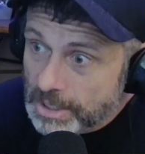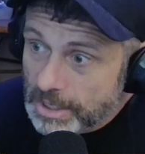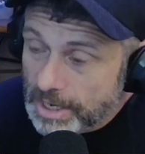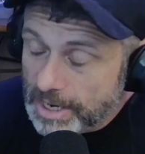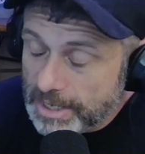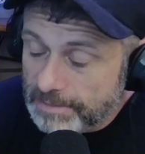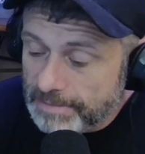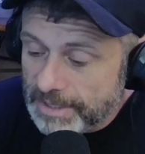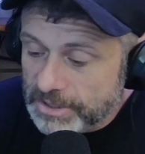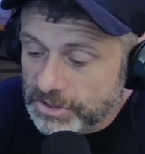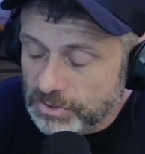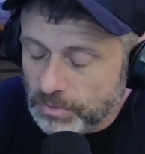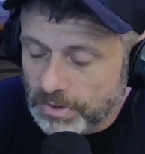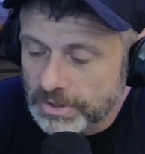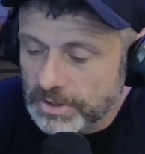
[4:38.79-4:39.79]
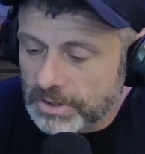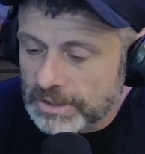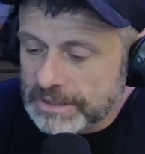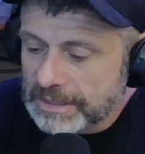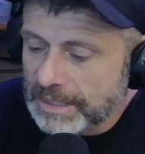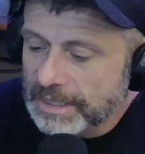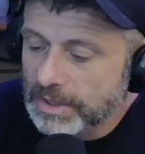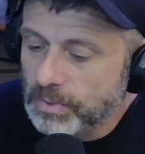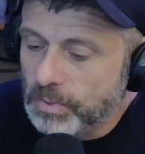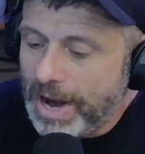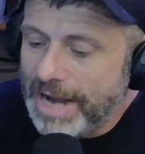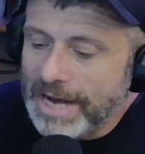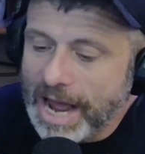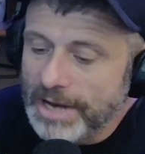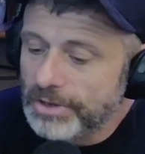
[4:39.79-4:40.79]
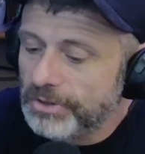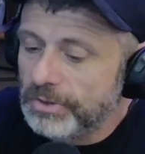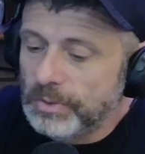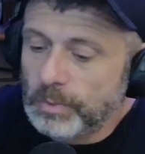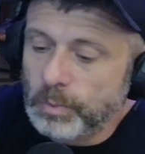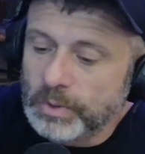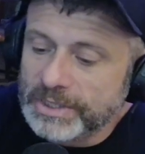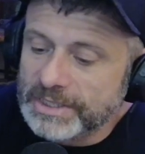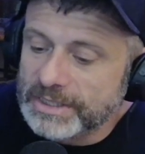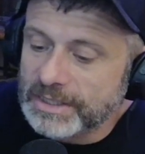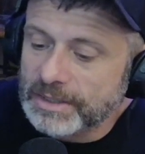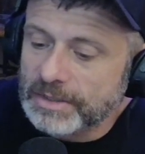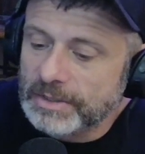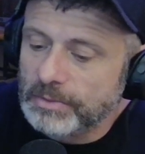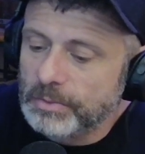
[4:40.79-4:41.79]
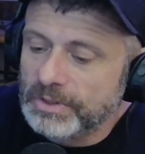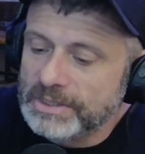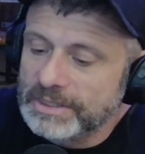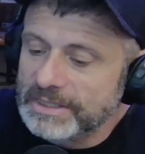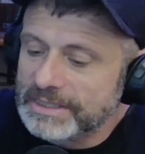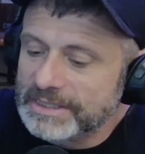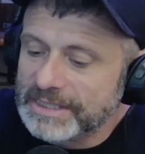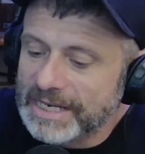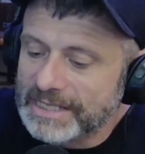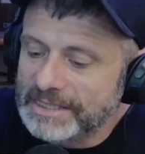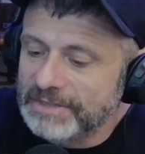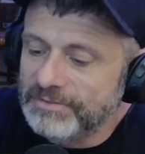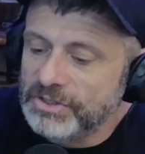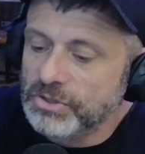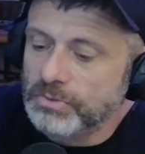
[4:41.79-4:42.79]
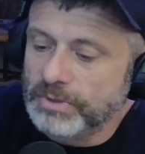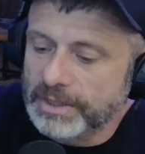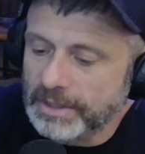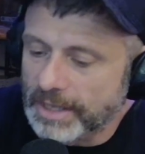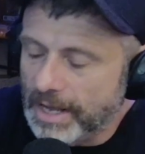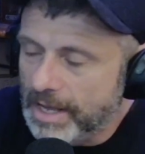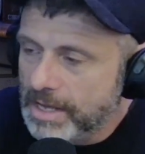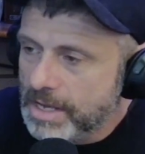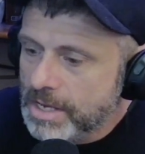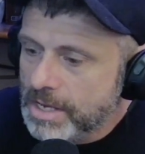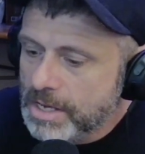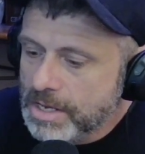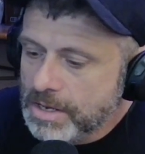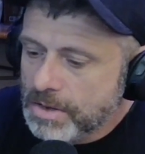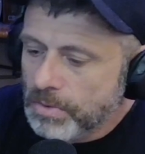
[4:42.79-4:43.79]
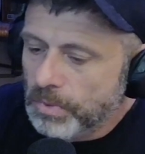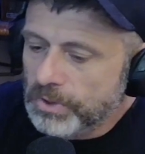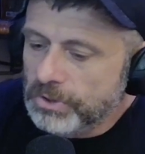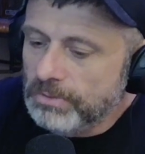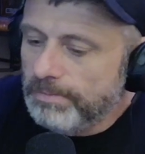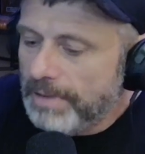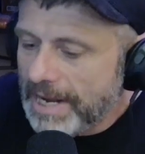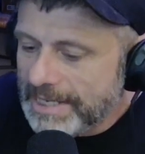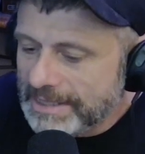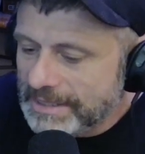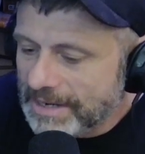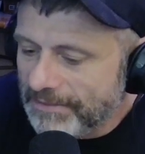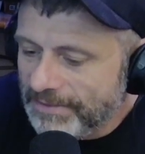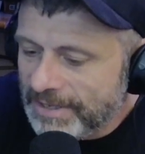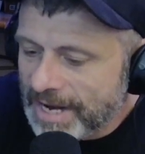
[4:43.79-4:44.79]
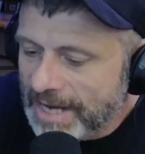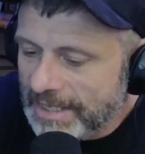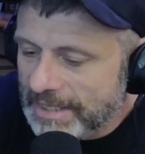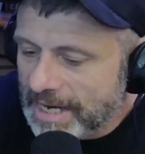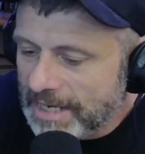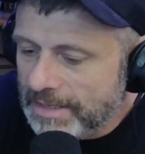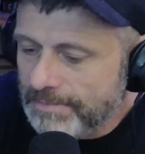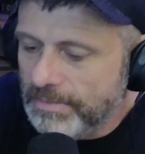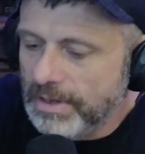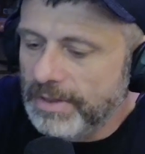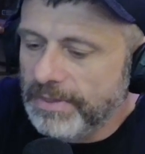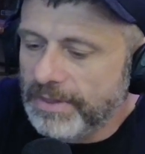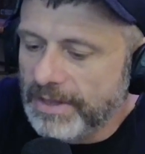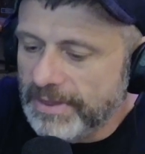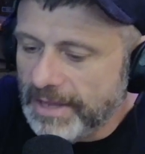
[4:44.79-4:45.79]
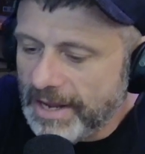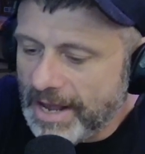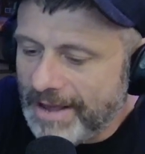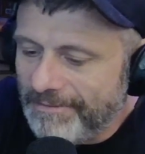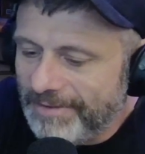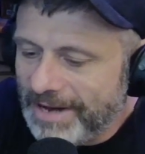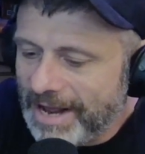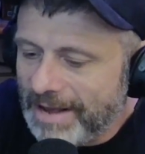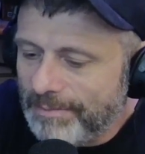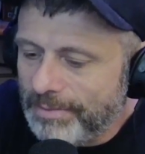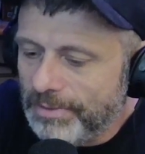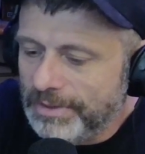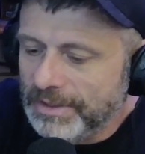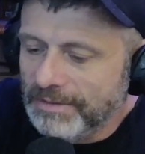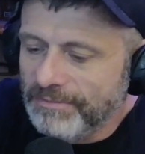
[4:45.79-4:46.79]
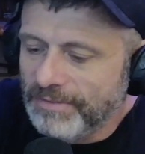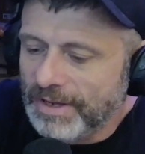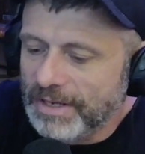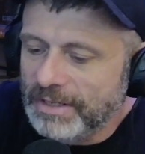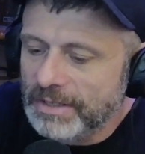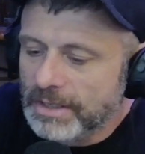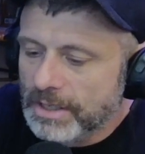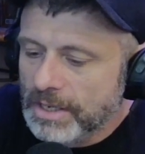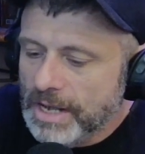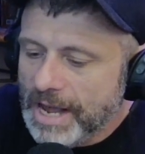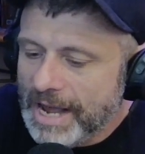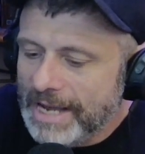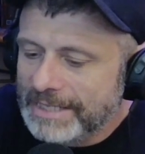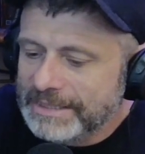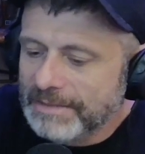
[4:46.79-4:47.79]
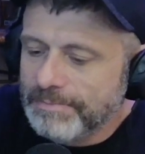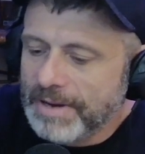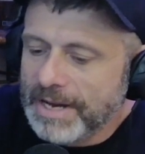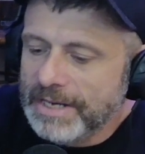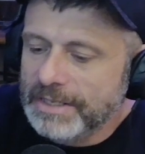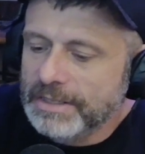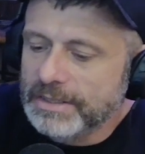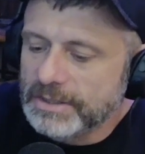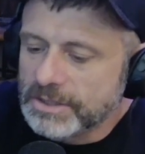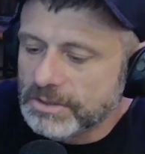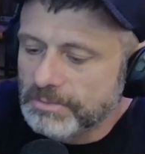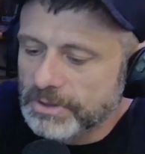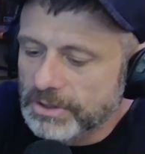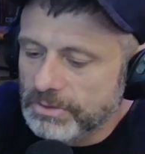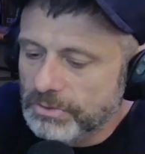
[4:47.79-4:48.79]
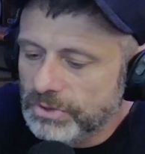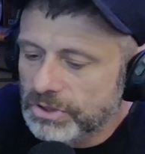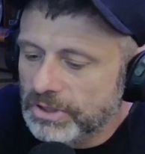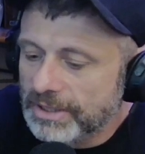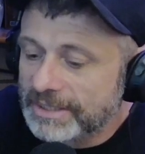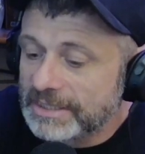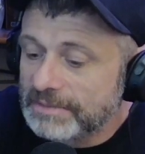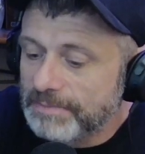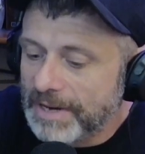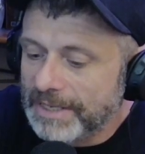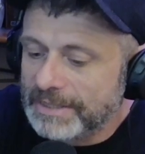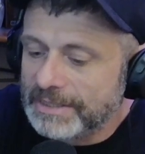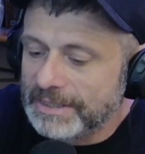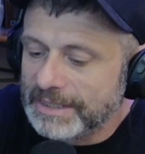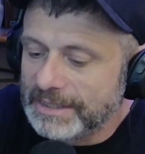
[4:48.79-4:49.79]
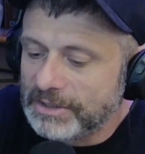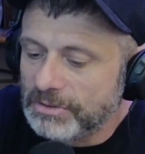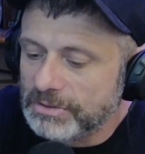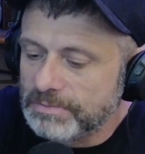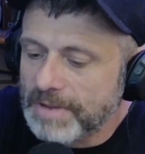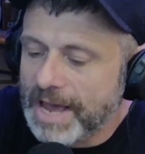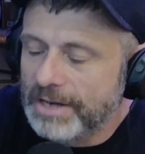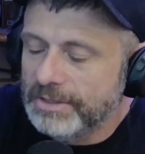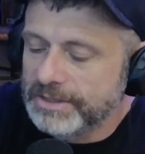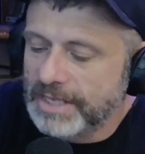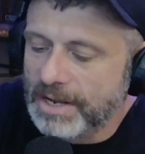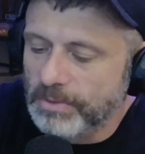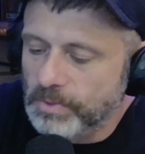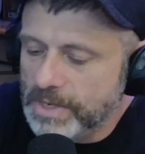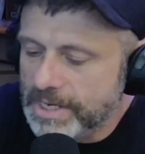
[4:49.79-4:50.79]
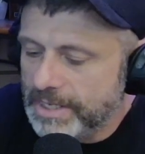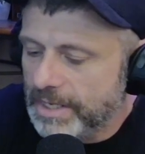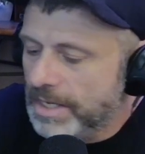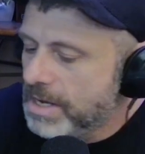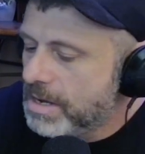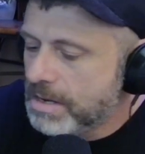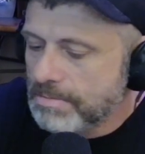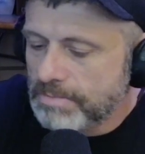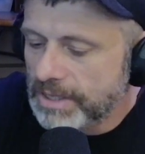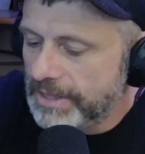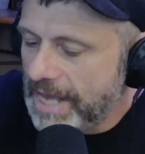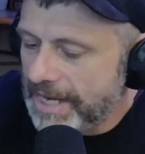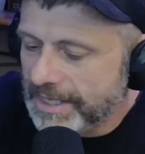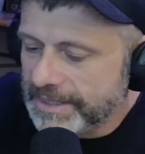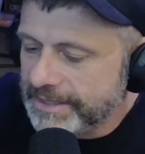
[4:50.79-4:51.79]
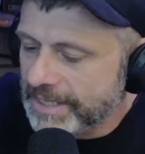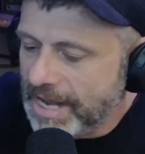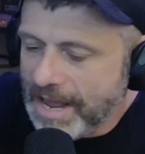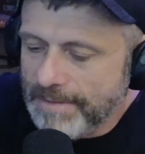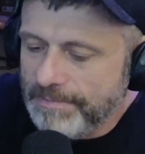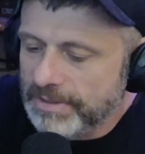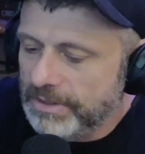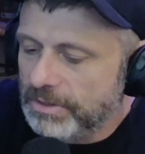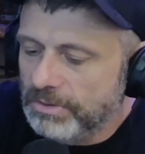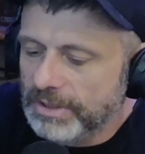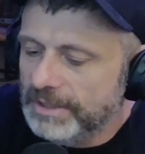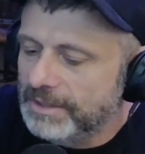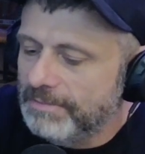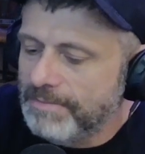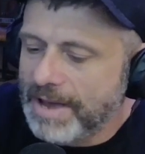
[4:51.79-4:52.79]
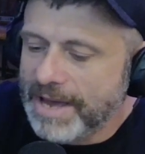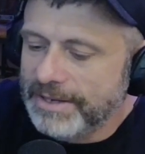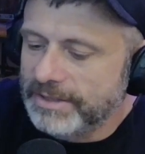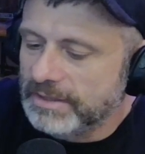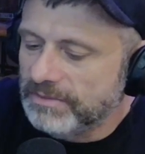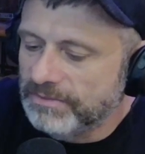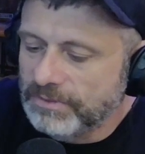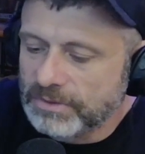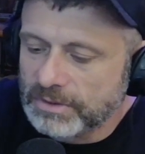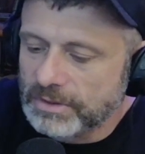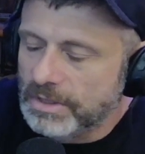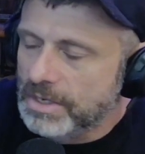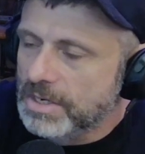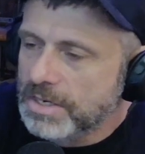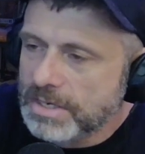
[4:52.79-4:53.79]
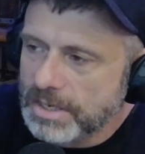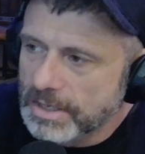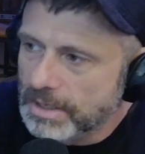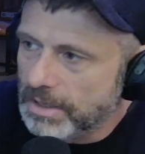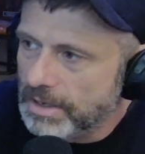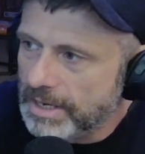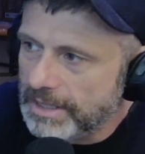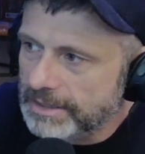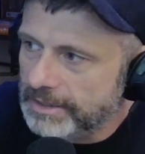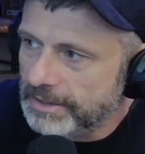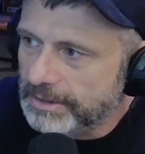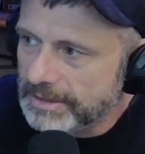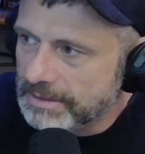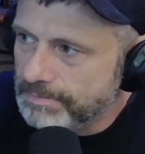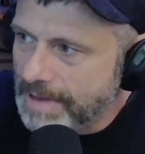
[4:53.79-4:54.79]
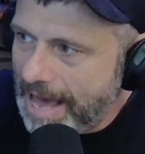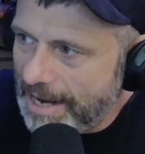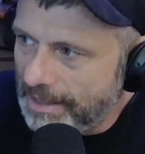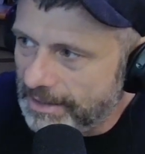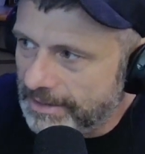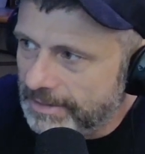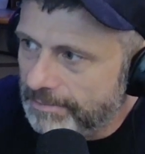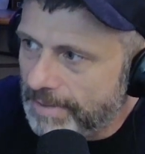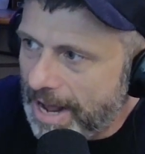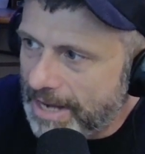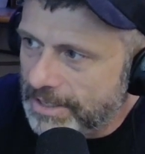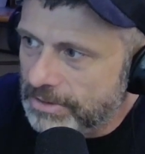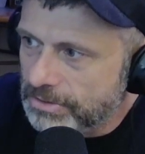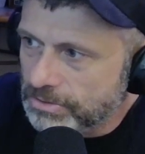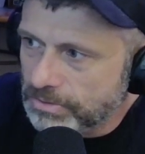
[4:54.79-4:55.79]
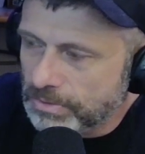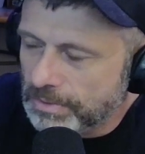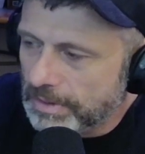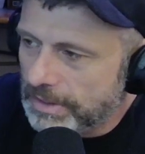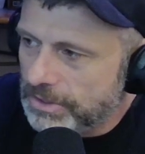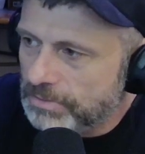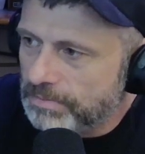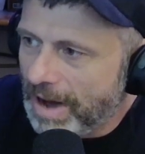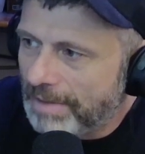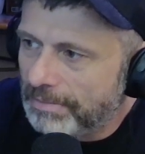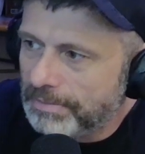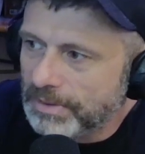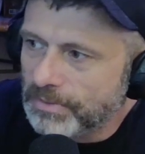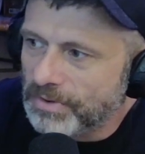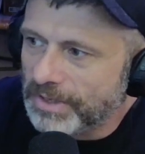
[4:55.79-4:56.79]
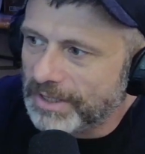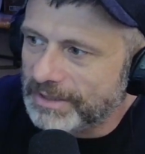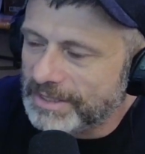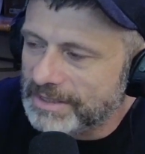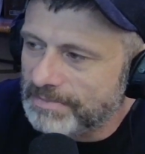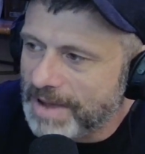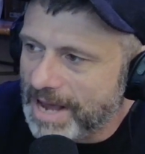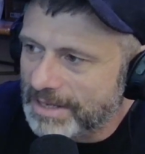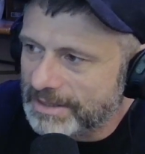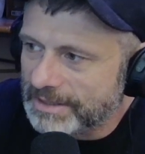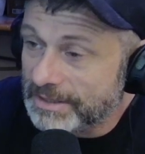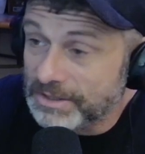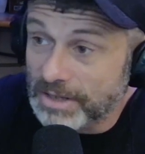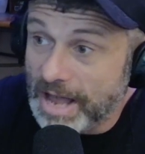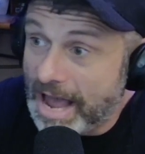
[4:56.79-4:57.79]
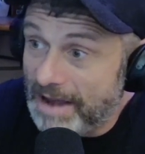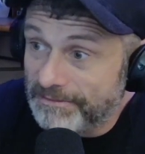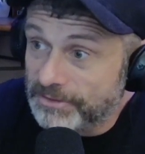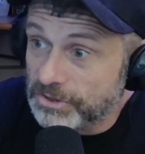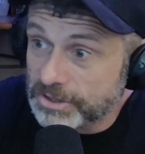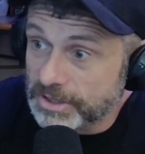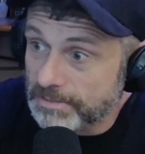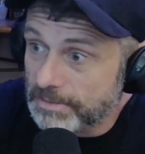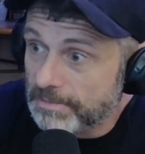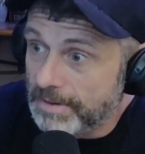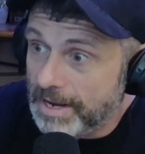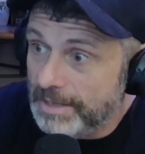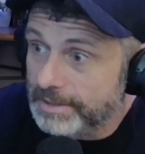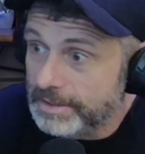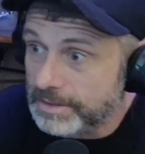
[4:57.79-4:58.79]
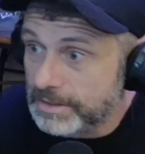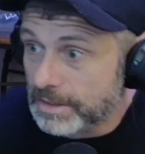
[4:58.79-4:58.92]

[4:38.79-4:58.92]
And it makes you wonder, it's like, what's the sense of doing that? When you pay $7.99 a month and they have an app-only event, as a paying customer, you would expect to get those battles that week. But that doesn't happen. You don't get the battles for, all right, this battle in the bayou, you probably won't get these battles until after Summer Madness.